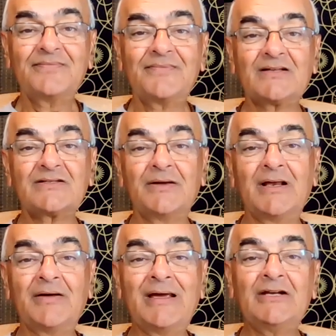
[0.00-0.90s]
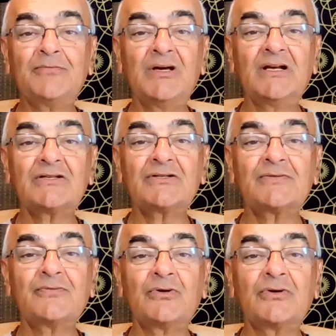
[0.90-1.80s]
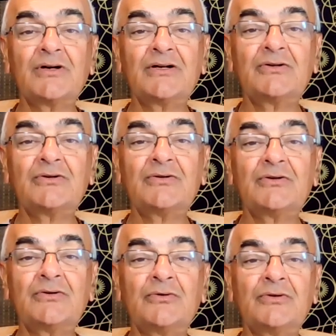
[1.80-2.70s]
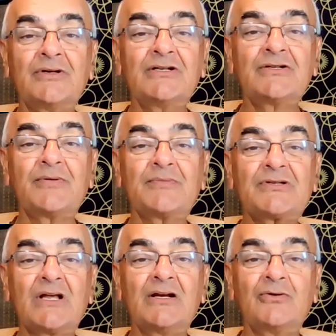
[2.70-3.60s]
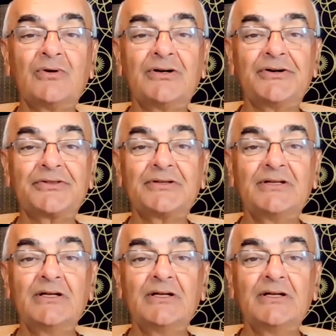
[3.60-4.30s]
That's 8 minutes for it to reach from sun to earth.